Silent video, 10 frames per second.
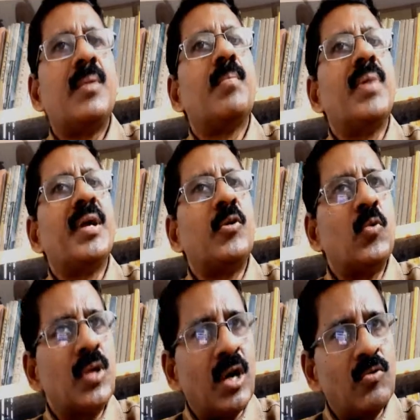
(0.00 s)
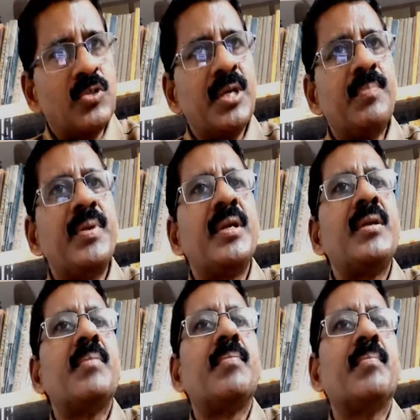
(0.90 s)
by good
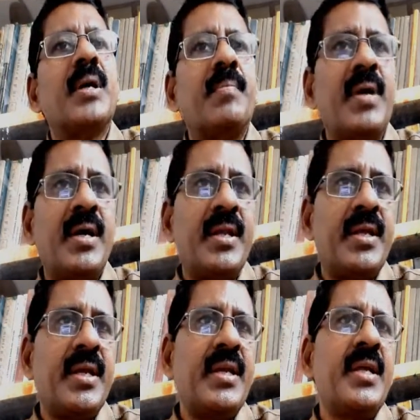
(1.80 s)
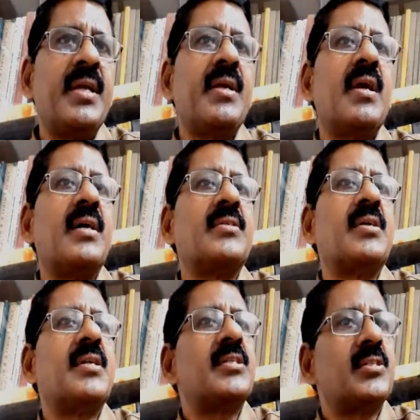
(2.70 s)
housekeeping, by barricading
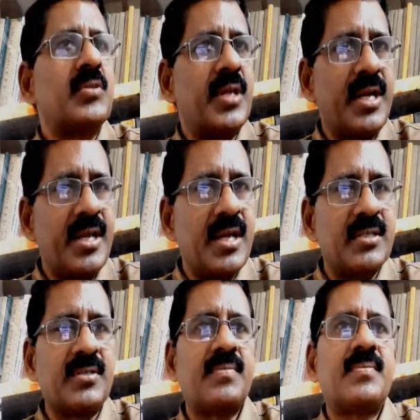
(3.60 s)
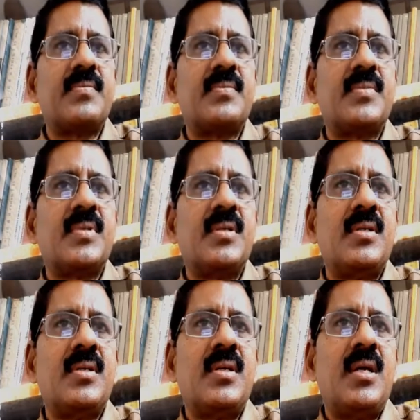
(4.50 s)
hazardous areas,
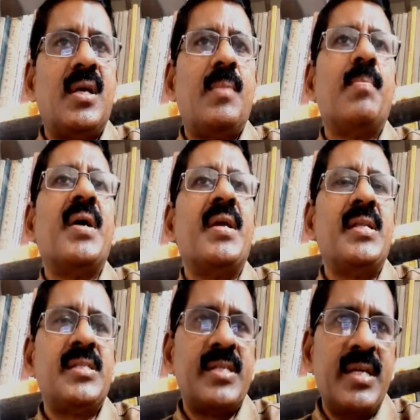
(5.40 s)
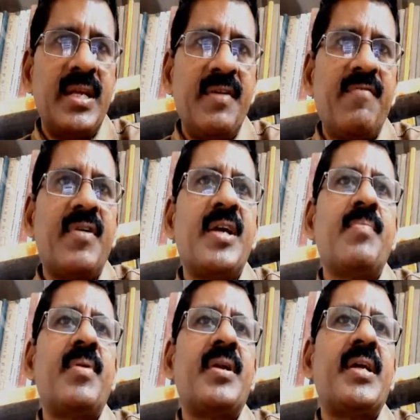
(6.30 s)
by installing fire
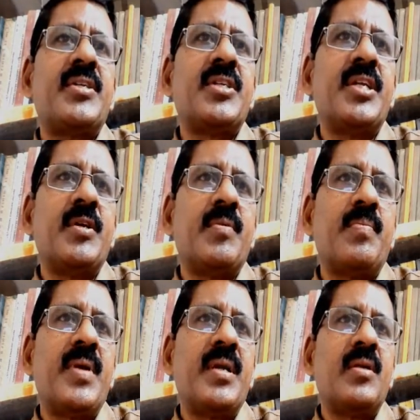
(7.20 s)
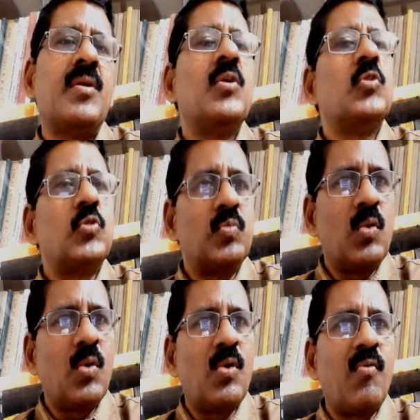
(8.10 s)
protection equipment,
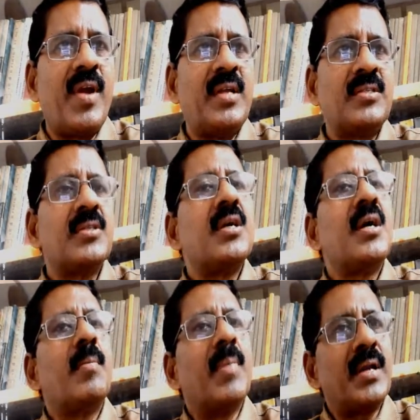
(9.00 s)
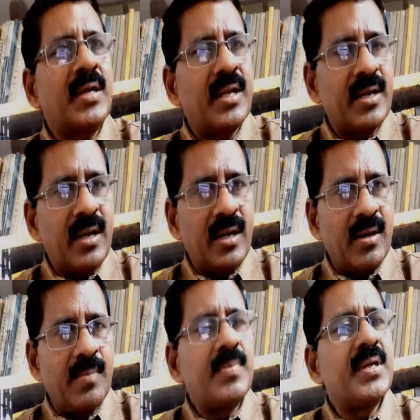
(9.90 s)
smoke vents, burglar
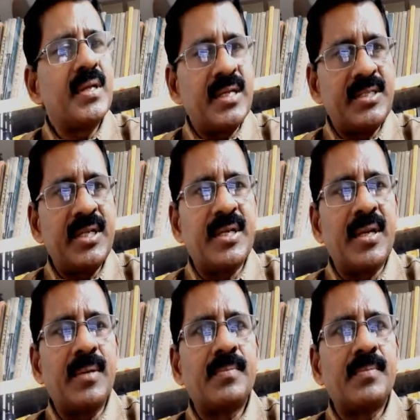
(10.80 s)
alarm, etc.